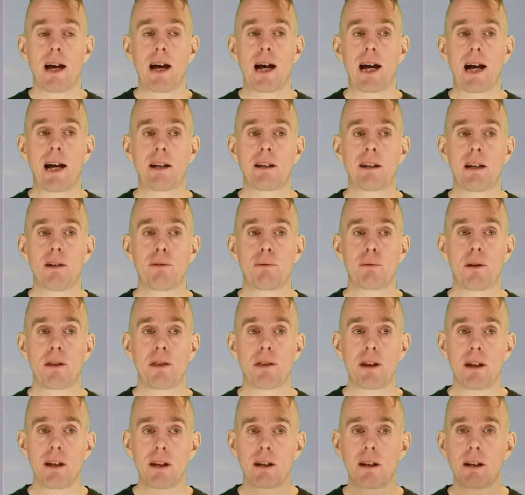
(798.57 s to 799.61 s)
And if we
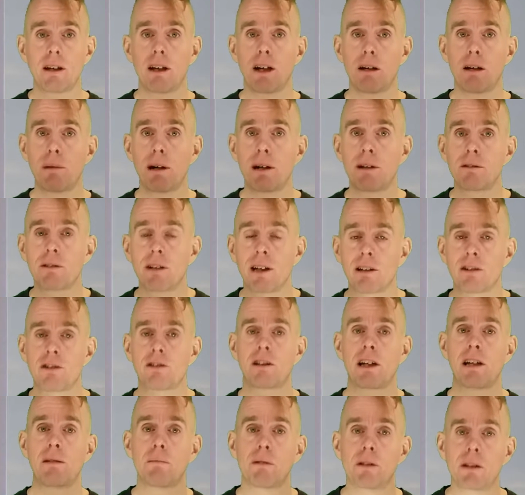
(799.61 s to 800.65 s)
think about that
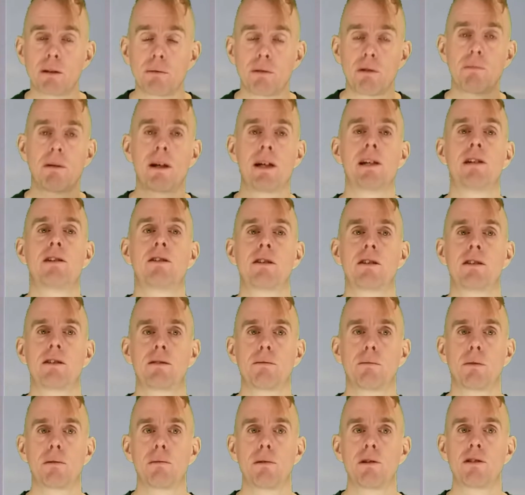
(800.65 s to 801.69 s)
statement that we made
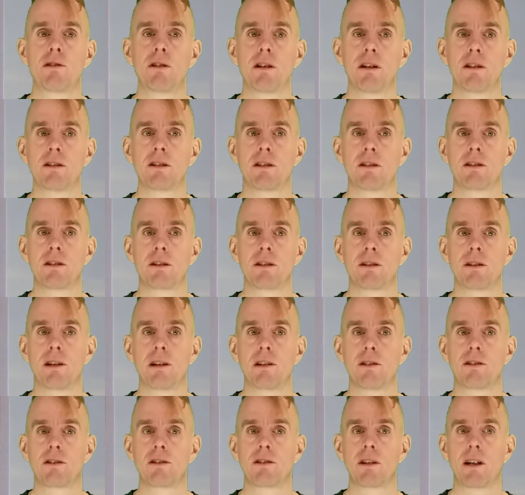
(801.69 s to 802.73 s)
when we started
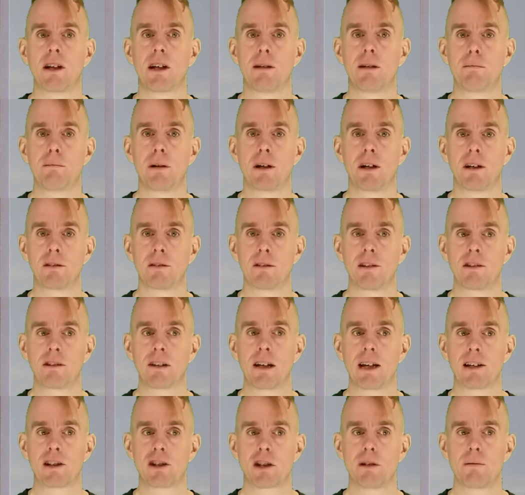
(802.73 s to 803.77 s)
this part of this
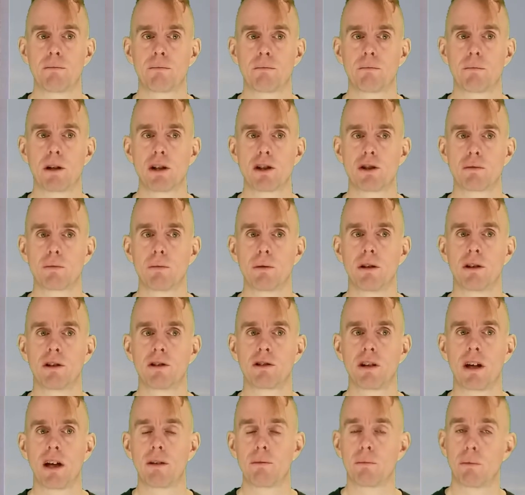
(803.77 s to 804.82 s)
lecture, which
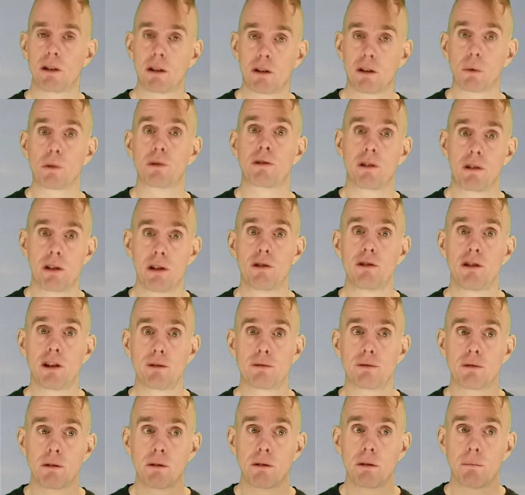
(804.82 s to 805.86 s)
was we could also use
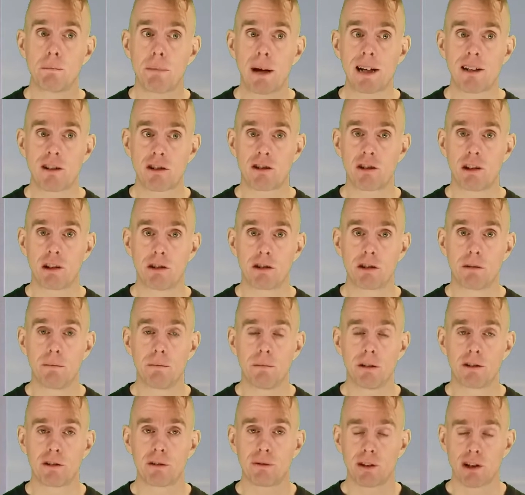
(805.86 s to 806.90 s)
this for a batch
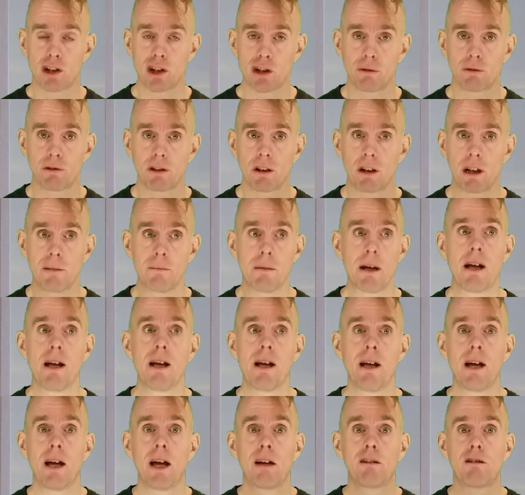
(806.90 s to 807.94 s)
system as a function of time,
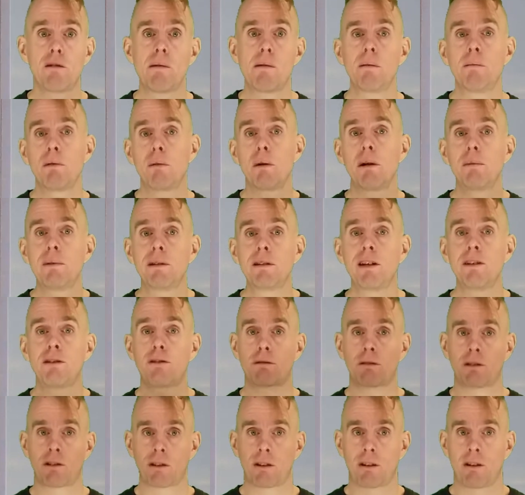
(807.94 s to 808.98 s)
remember when we
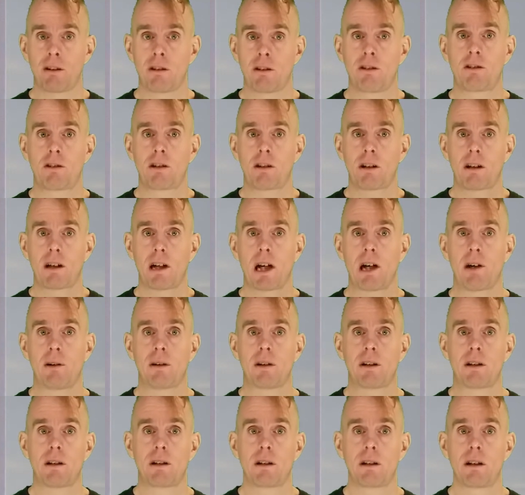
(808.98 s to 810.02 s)
discretized
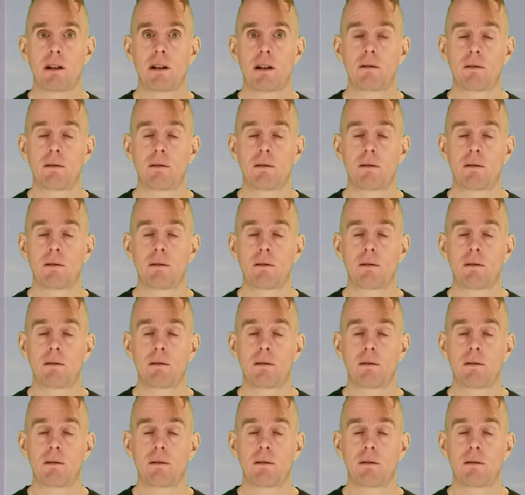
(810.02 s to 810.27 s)
our